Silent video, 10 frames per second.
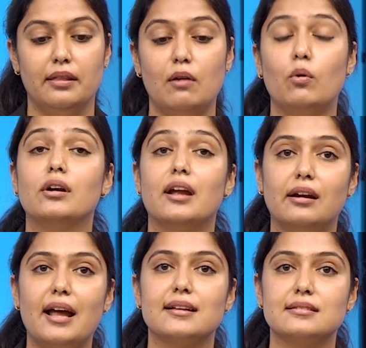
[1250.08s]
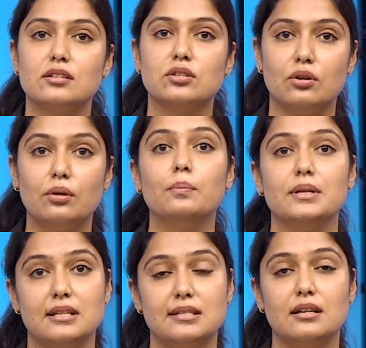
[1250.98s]
they won't get access to
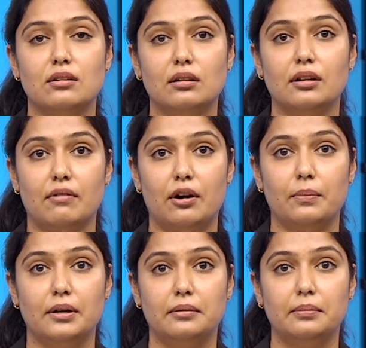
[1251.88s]
Business Central environment.